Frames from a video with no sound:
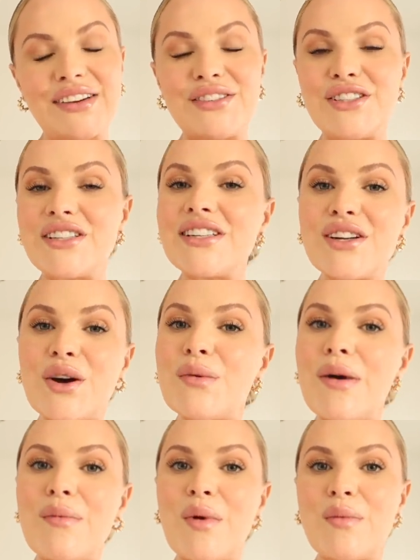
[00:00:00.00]
If you didn't know,
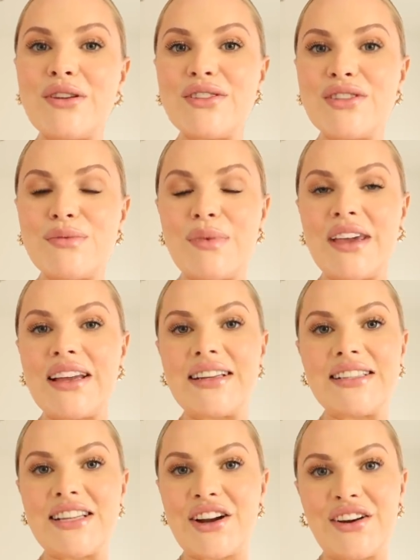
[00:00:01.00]
my mom used to be an
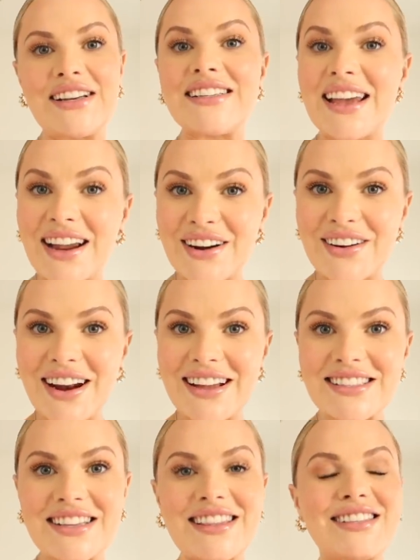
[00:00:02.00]
interior
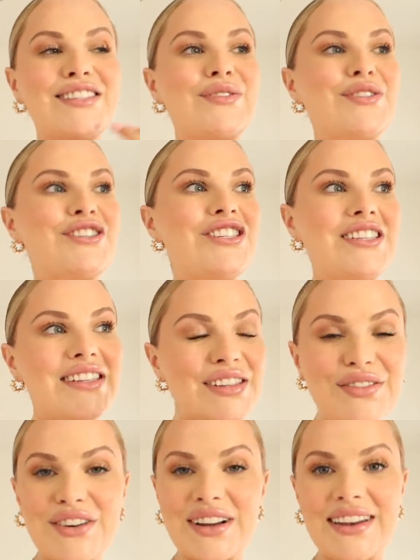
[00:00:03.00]
decorator. This is what she
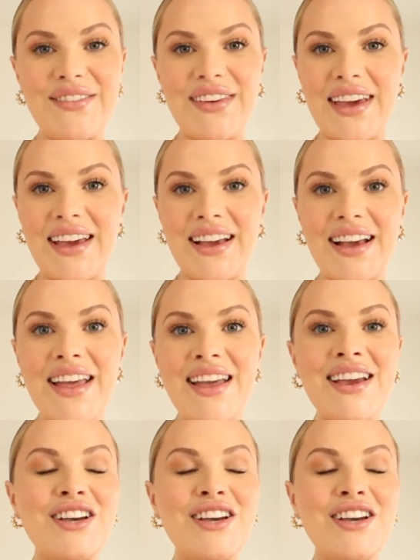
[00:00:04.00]
did for a living.